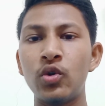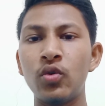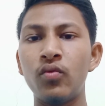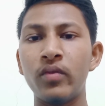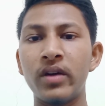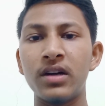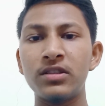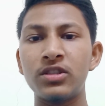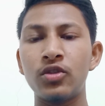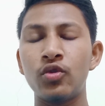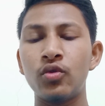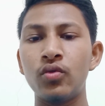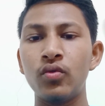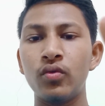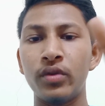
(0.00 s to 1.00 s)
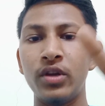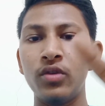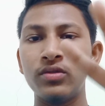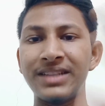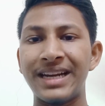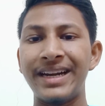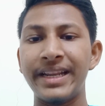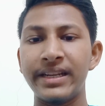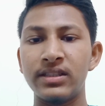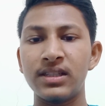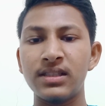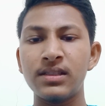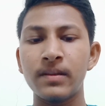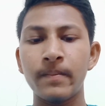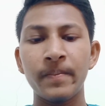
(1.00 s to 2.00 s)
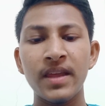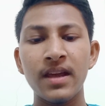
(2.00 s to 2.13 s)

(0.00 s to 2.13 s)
two words, two new sentences,